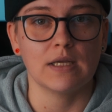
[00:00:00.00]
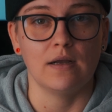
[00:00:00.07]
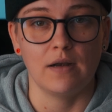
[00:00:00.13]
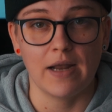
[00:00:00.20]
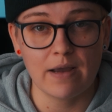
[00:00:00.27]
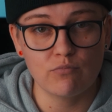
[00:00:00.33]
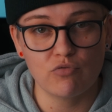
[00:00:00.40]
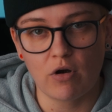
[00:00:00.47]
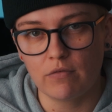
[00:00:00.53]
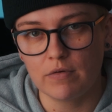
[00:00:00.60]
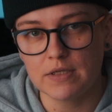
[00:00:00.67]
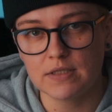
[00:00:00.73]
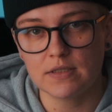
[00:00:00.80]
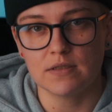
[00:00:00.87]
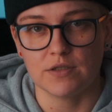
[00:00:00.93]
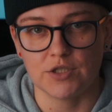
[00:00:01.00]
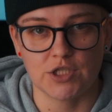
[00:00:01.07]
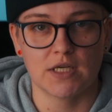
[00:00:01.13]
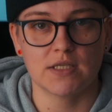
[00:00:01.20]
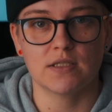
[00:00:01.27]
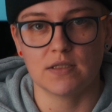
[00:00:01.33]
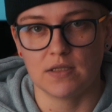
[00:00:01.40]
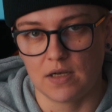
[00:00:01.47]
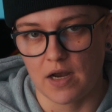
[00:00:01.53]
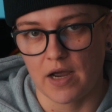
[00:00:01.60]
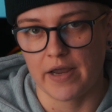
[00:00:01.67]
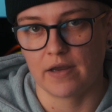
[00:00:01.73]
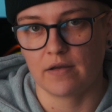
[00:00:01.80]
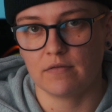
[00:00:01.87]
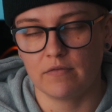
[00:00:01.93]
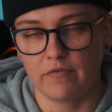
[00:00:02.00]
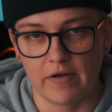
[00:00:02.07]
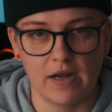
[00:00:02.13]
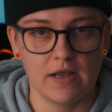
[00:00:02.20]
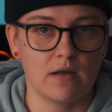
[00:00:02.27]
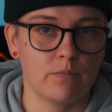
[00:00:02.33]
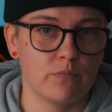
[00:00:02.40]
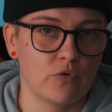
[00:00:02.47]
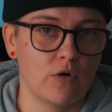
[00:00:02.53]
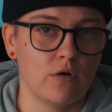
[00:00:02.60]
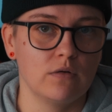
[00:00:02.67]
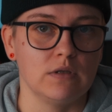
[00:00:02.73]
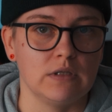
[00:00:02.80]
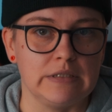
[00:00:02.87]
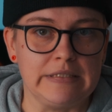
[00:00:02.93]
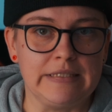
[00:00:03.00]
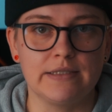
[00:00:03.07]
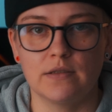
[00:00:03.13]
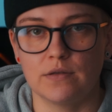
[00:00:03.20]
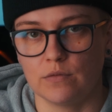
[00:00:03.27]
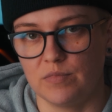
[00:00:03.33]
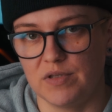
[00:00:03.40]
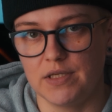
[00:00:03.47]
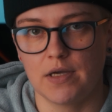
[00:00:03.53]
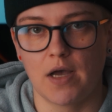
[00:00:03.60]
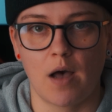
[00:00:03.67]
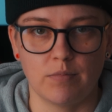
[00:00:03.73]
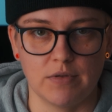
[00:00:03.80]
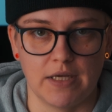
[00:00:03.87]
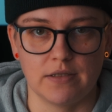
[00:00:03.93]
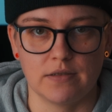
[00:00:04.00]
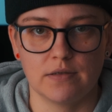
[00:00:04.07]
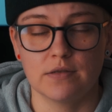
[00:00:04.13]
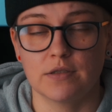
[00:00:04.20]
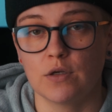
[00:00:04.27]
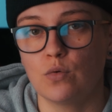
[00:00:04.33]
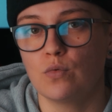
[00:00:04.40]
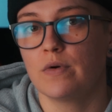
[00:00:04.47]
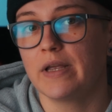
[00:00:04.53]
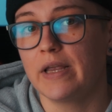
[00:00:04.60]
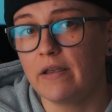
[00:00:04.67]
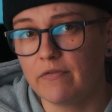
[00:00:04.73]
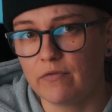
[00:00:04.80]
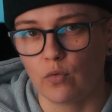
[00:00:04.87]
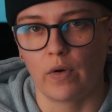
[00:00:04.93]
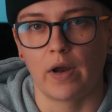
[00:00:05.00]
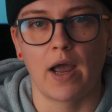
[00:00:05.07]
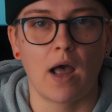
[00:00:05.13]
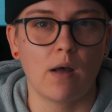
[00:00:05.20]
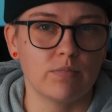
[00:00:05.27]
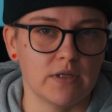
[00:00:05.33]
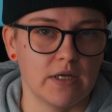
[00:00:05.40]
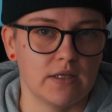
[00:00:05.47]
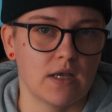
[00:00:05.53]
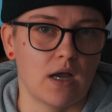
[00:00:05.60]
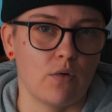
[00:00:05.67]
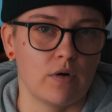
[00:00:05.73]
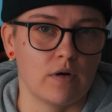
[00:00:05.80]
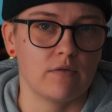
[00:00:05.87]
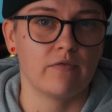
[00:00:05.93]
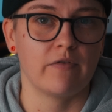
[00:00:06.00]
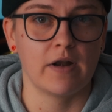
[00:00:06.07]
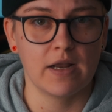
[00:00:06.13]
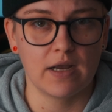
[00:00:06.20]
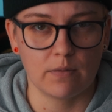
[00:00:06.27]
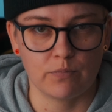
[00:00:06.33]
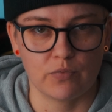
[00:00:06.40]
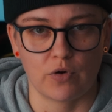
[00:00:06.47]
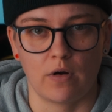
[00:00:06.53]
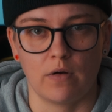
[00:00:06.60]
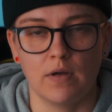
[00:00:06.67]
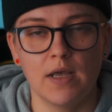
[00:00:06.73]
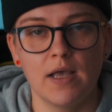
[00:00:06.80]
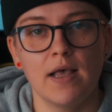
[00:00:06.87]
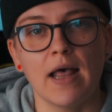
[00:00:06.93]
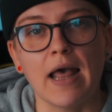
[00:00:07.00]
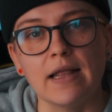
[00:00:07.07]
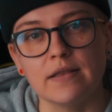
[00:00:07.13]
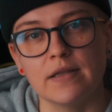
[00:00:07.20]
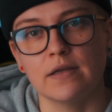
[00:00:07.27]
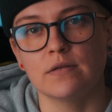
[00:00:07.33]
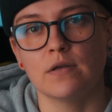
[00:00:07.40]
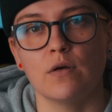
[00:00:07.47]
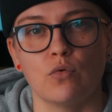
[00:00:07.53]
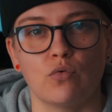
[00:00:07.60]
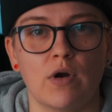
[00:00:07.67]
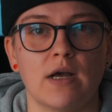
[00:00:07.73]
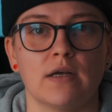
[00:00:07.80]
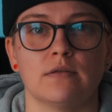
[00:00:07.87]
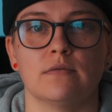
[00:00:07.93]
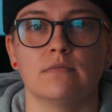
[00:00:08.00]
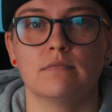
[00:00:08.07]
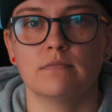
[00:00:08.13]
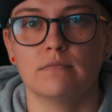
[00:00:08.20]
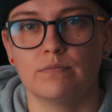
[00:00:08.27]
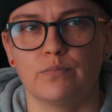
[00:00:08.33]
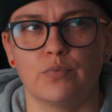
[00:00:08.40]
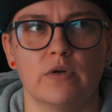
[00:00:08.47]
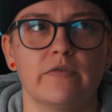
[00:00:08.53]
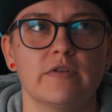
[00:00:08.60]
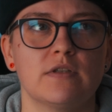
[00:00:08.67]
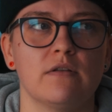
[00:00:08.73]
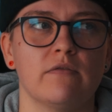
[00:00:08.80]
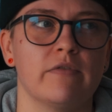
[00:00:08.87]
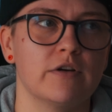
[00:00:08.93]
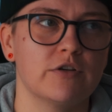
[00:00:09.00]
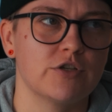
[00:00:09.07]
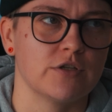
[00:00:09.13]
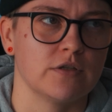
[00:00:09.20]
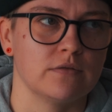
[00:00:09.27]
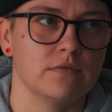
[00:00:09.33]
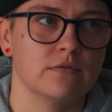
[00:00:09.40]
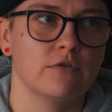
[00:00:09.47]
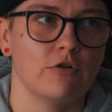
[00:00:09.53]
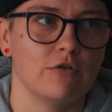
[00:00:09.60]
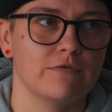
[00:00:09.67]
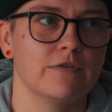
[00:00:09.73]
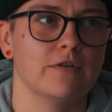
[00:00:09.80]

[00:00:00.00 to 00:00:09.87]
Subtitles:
Libraries, just like Final Cut Pro, need to be updated. So if we update our Final Cut Pro and then run previously version of